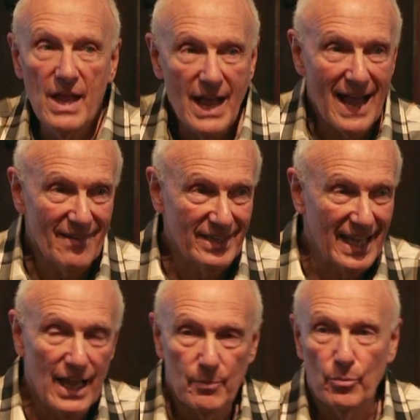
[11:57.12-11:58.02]
having
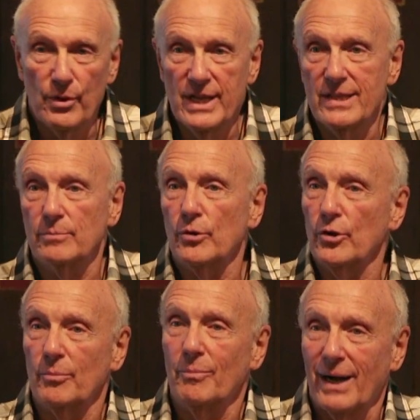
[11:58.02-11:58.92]
a
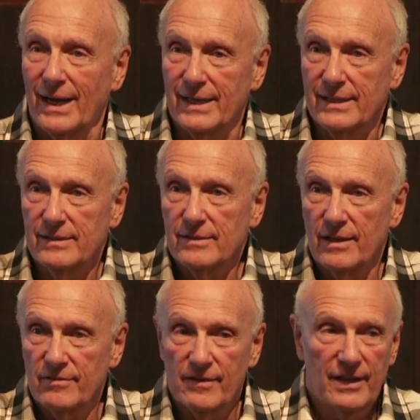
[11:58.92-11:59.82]
breathable body. I
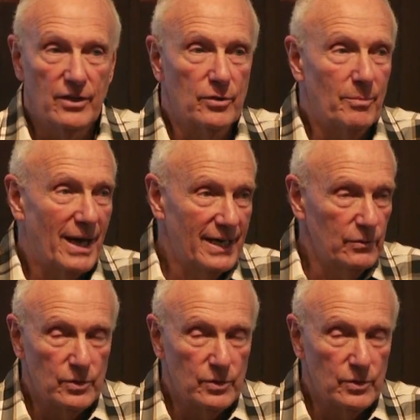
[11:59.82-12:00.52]
find that the body